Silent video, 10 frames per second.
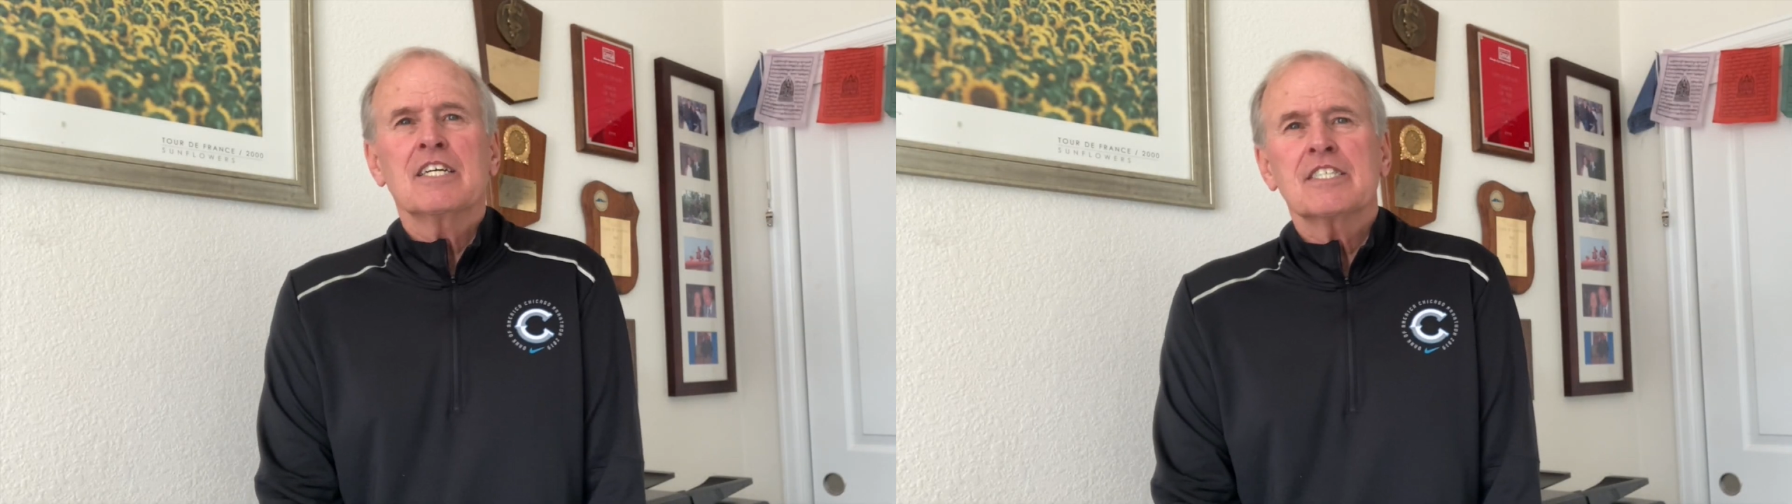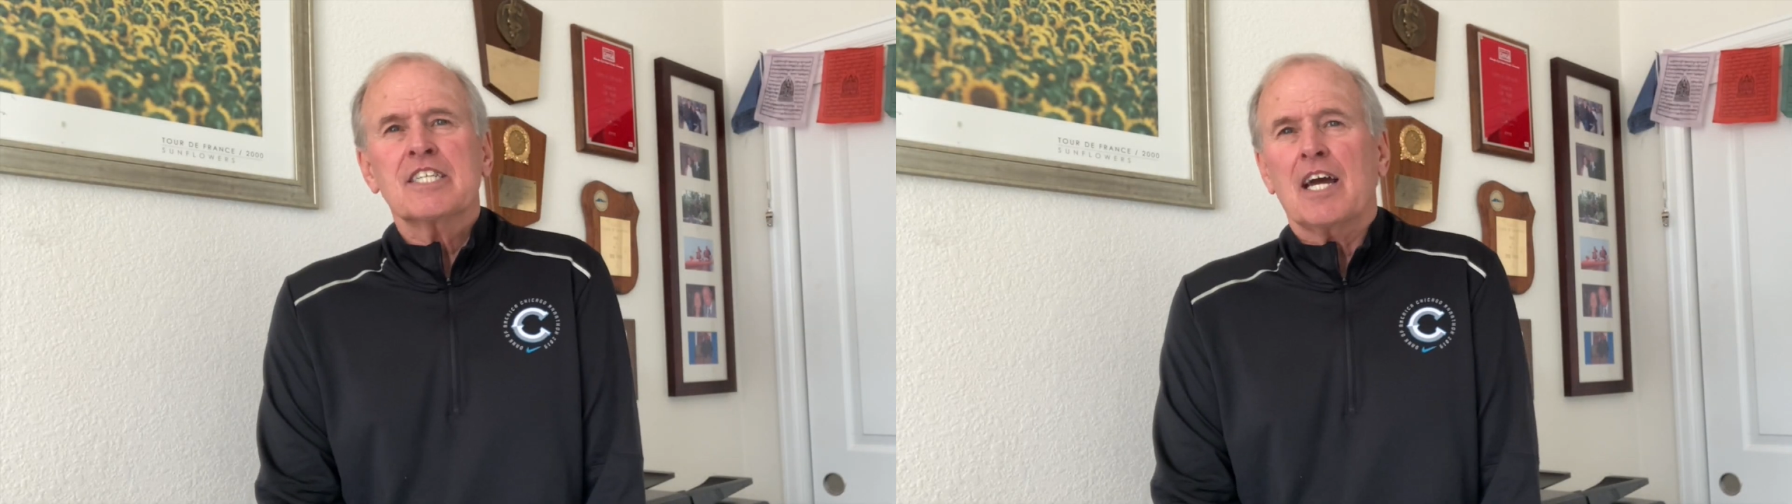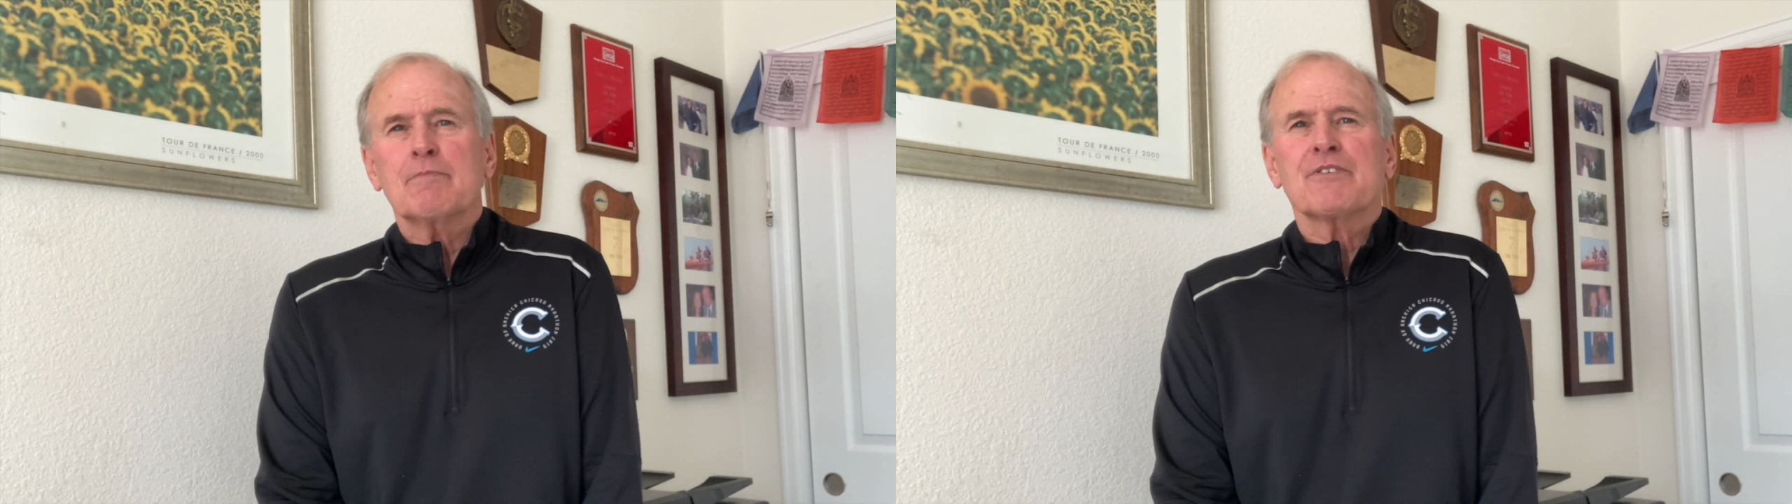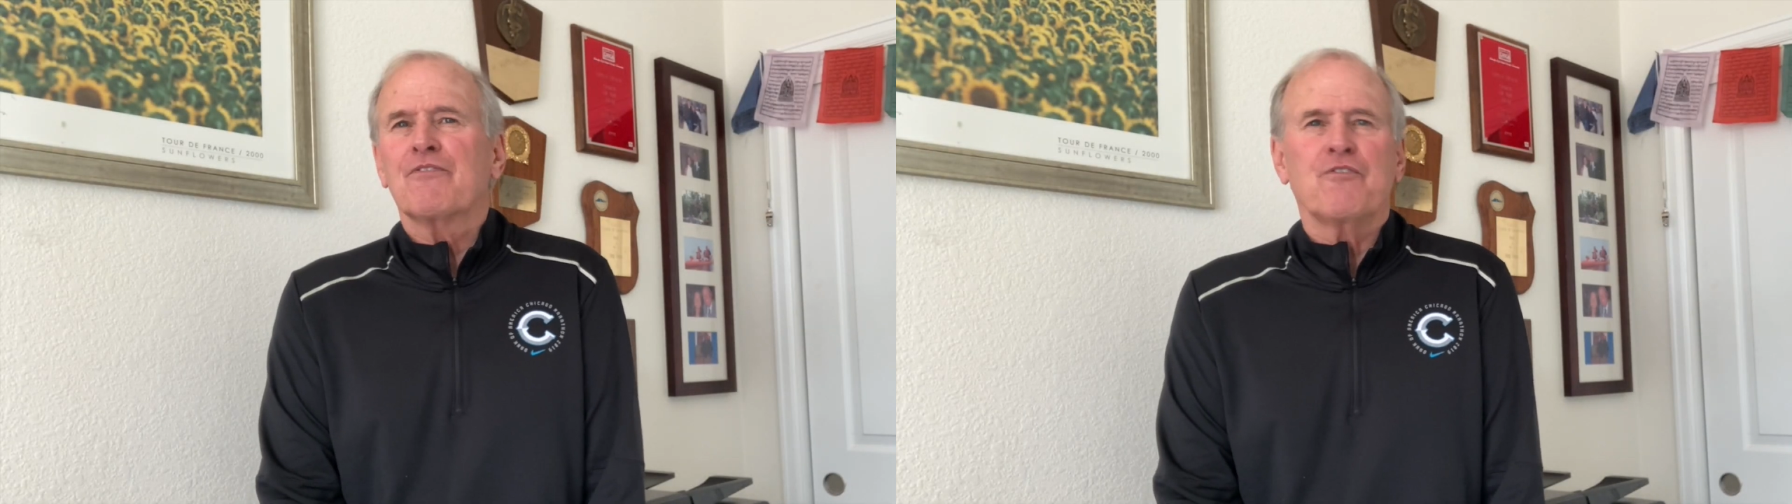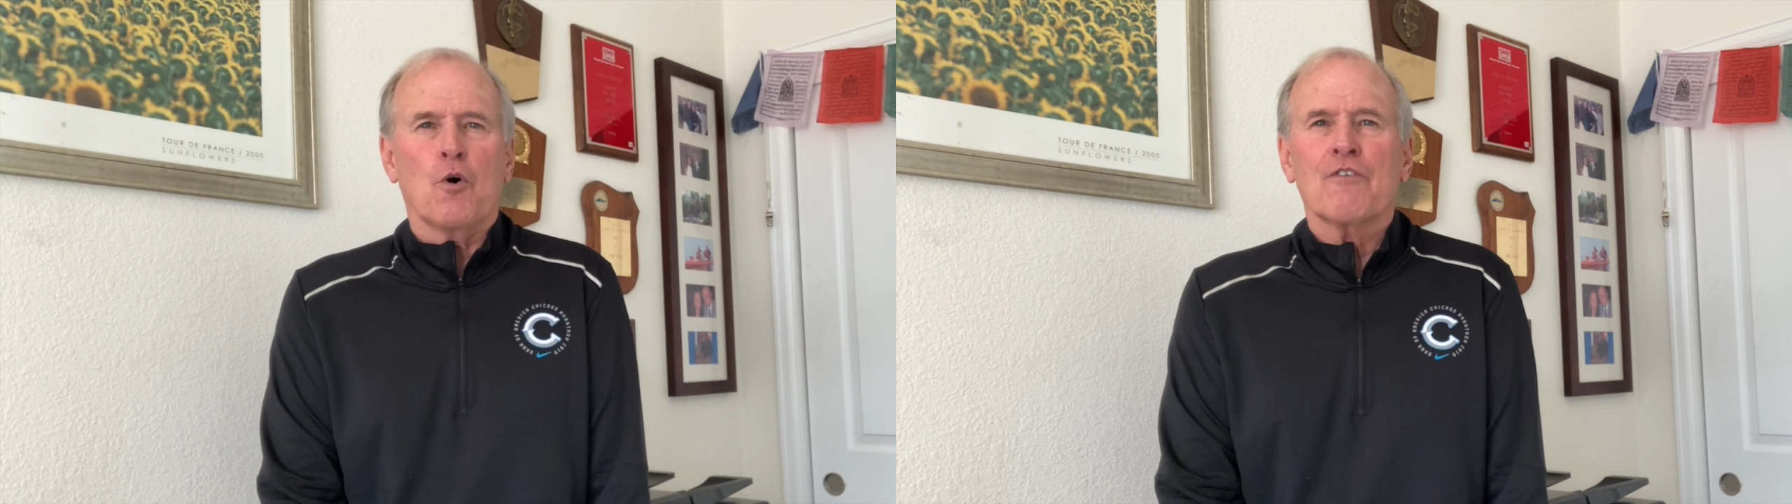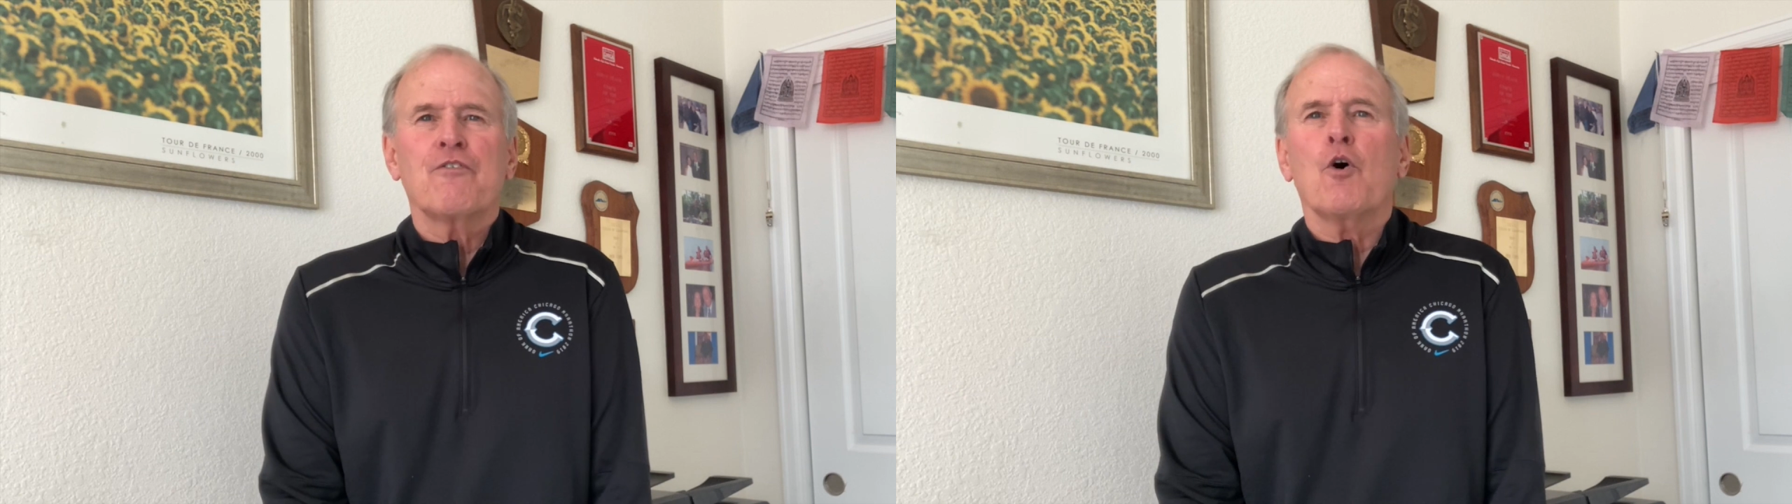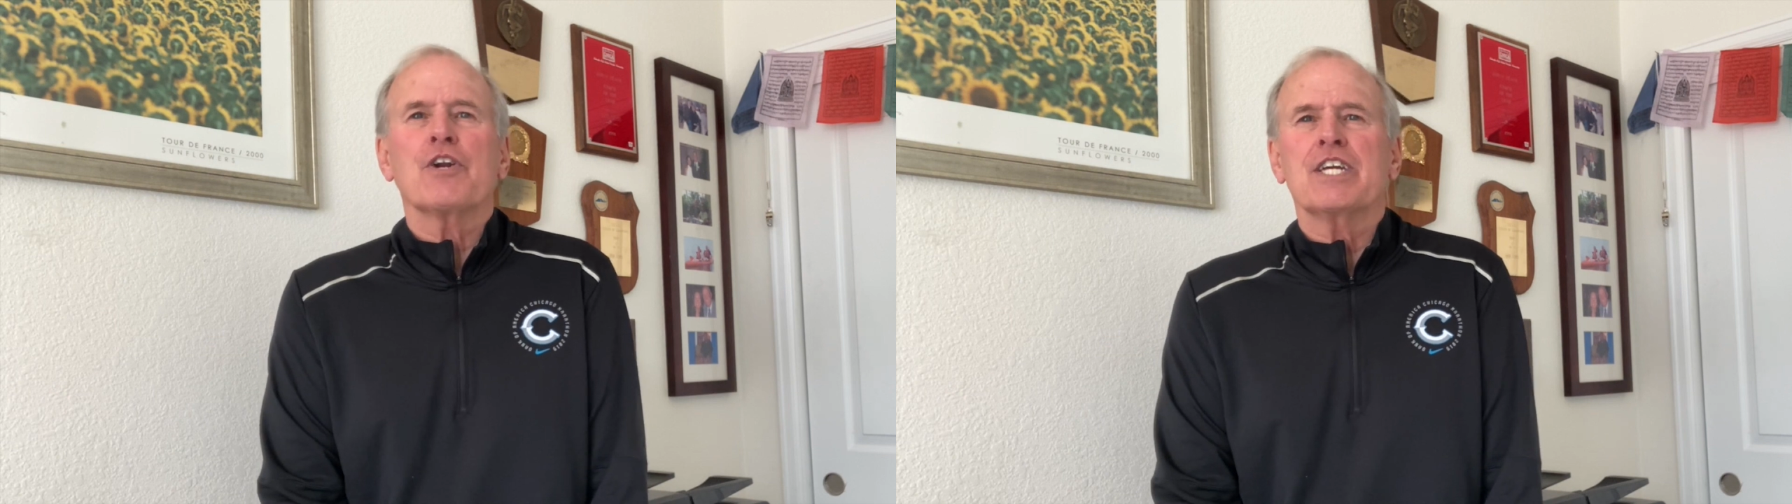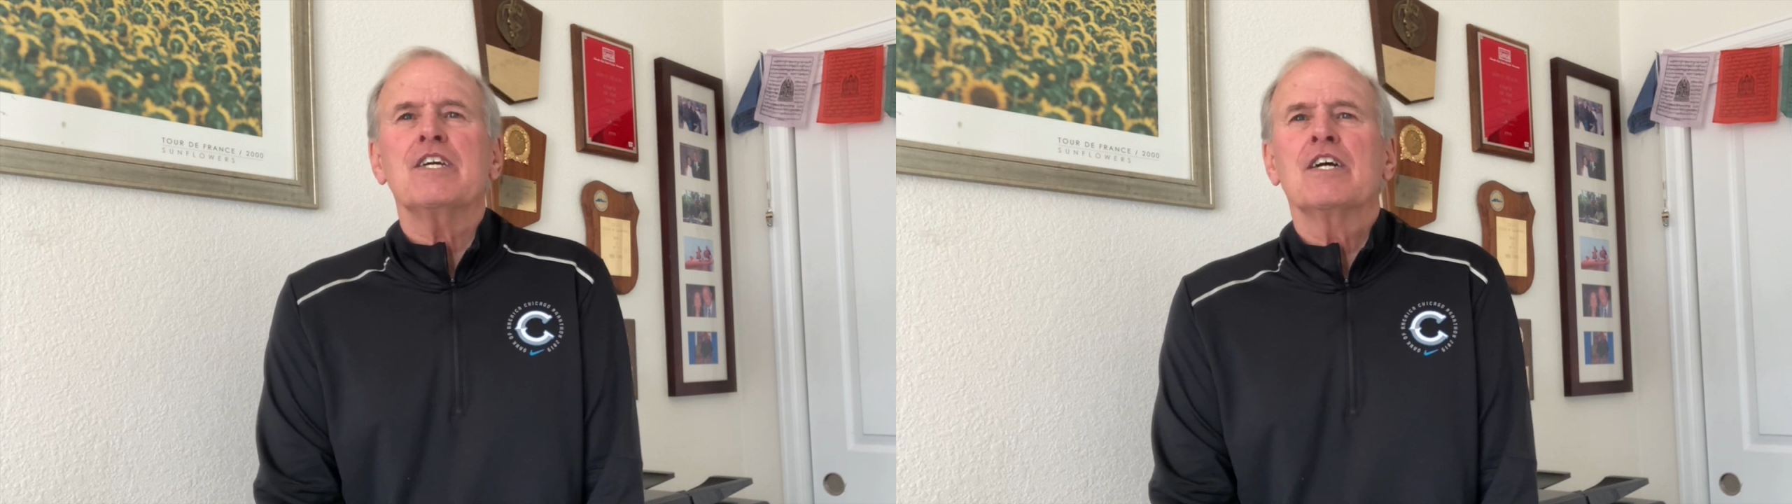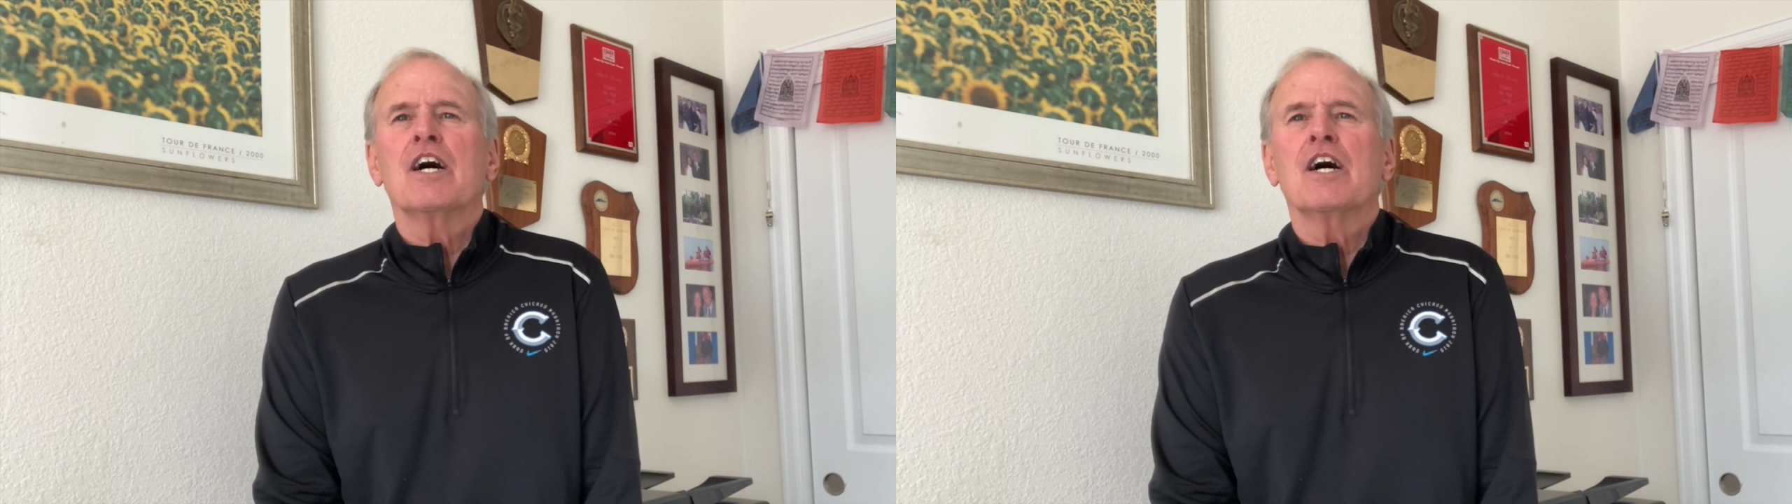times 440